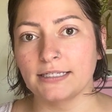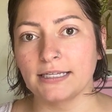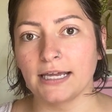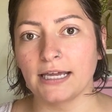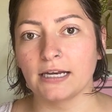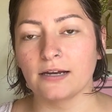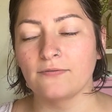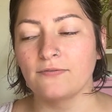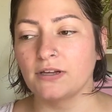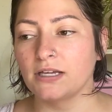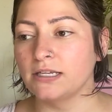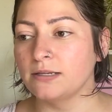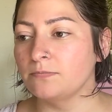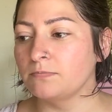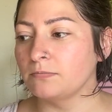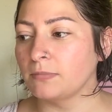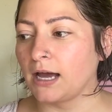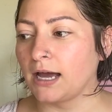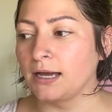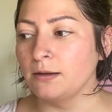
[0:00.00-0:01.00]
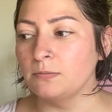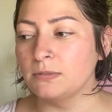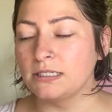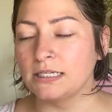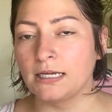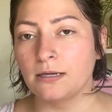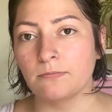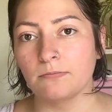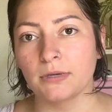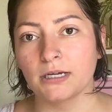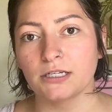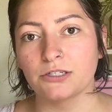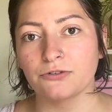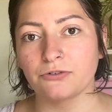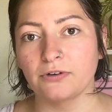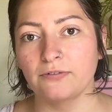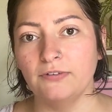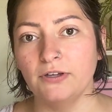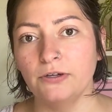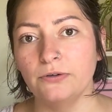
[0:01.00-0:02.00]
And if I'm seeing mixed
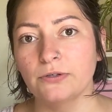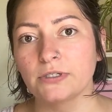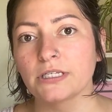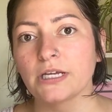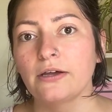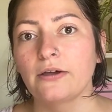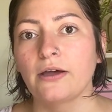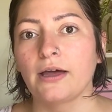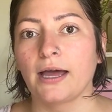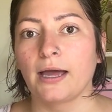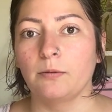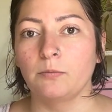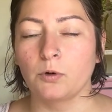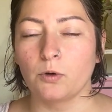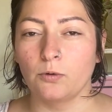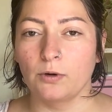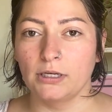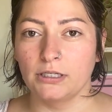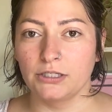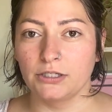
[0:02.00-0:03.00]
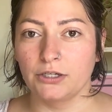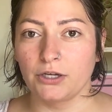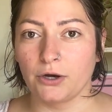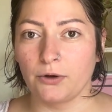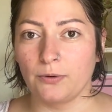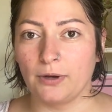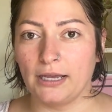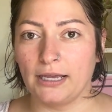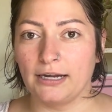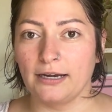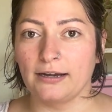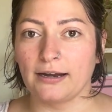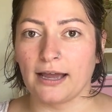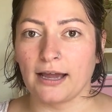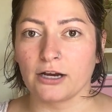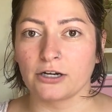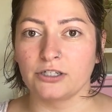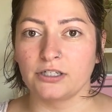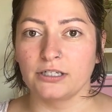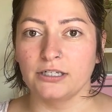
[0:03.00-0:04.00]
reviews, I'm going to go in and
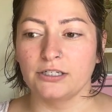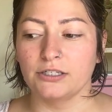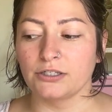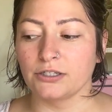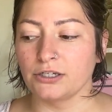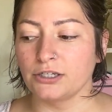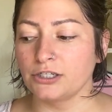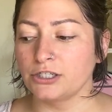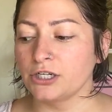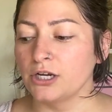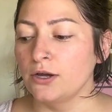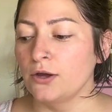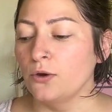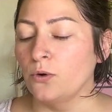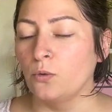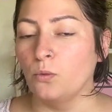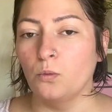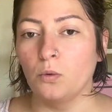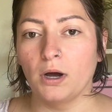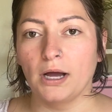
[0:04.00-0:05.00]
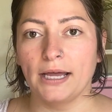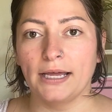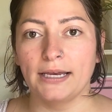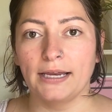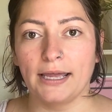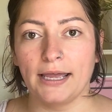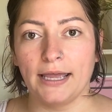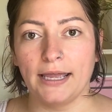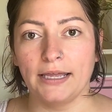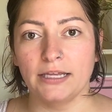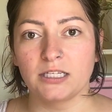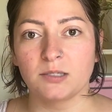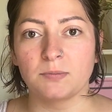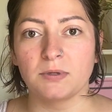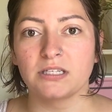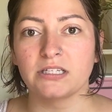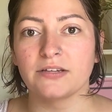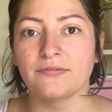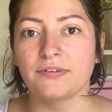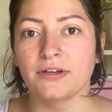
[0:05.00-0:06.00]
actually search what a
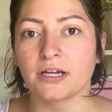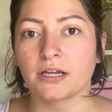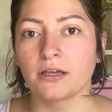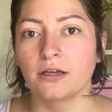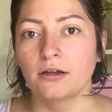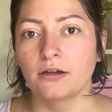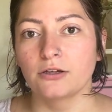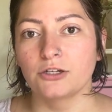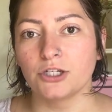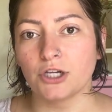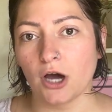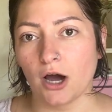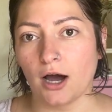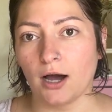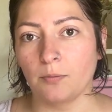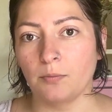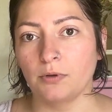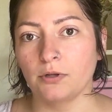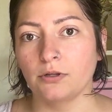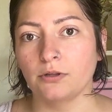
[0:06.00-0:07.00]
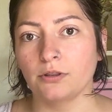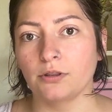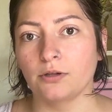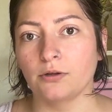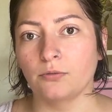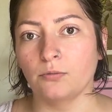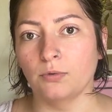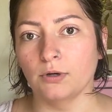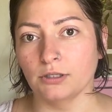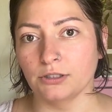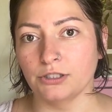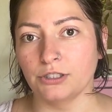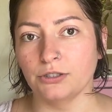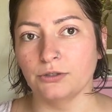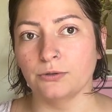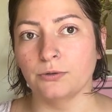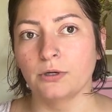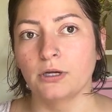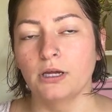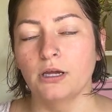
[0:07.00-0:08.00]
specific top will
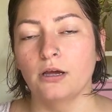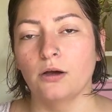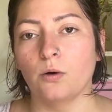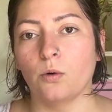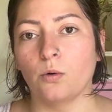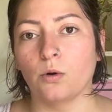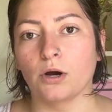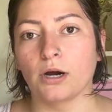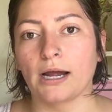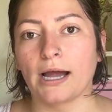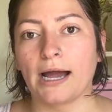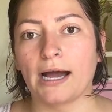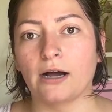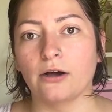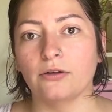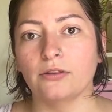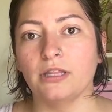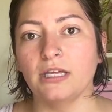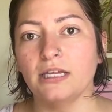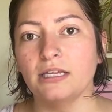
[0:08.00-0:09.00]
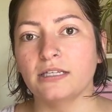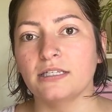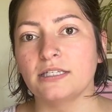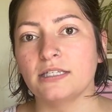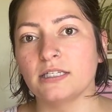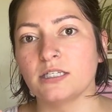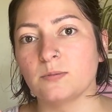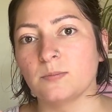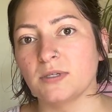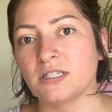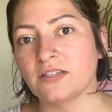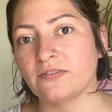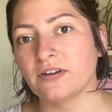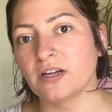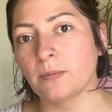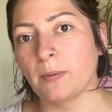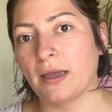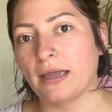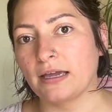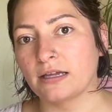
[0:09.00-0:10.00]
do or how these
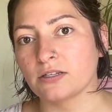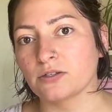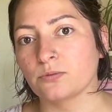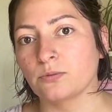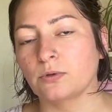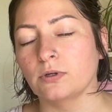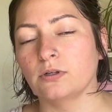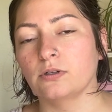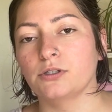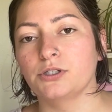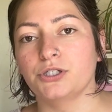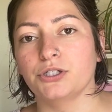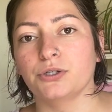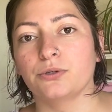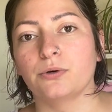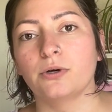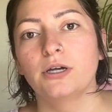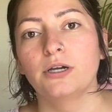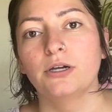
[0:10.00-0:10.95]
specific pants will do,